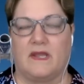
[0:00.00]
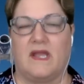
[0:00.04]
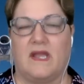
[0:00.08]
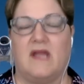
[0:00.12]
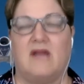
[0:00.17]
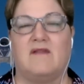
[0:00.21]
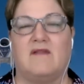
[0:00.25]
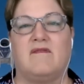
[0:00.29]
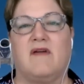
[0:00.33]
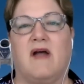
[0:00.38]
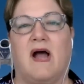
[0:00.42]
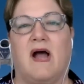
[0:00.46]

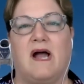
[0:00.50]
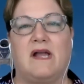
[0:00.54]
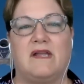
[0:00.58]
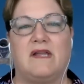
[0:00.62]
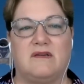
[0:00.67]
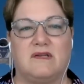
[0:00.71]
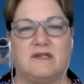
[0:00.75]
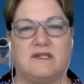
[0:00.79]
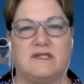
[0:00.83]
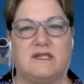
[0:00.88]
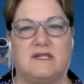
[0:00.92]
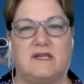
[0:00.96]

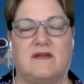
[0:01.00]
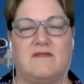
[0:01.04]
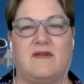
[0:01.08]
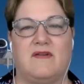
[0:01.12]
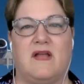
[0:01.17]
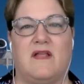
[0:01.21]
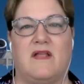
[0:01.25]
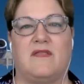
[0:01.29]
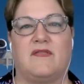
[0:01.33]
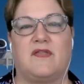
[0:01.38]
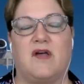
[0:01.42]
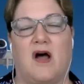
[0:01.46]
evaluative
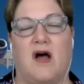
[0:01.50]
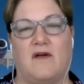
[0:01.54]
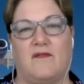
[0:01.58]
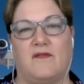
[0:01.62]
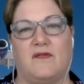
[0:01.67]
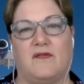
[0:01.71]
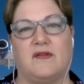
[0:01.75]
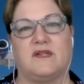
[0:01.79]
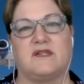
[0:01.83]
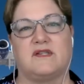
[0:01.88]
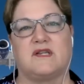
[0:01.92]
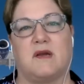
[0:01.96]
and
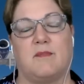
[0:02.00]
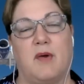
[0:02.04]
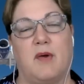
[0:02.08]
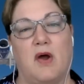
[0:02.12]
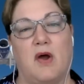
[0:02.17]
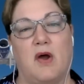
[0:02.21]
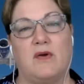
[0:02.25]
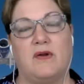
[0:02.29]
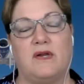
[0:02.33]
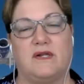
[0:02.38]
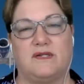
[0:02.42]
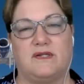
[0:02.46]
thoughtfulness
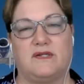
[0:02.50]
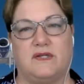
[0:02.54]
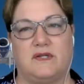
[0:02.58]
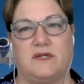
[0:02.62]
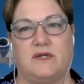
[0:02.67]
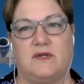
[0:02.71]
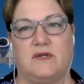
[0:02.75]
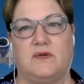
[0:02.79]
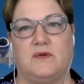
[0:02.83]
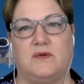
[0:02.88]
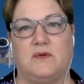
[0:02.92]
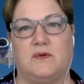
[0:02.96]
component
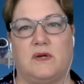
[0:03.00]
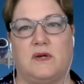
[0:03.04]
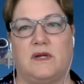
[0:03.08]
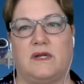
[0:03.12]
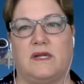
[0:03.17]
to